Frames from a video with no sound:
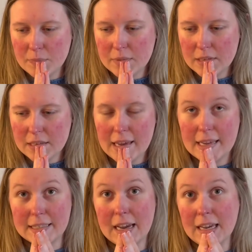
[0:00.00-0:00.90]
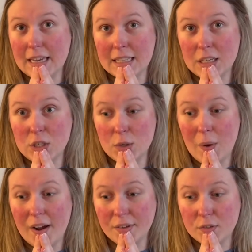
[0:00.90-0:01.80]
yes, I guess I do
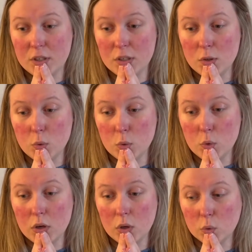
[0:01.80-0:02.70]
have to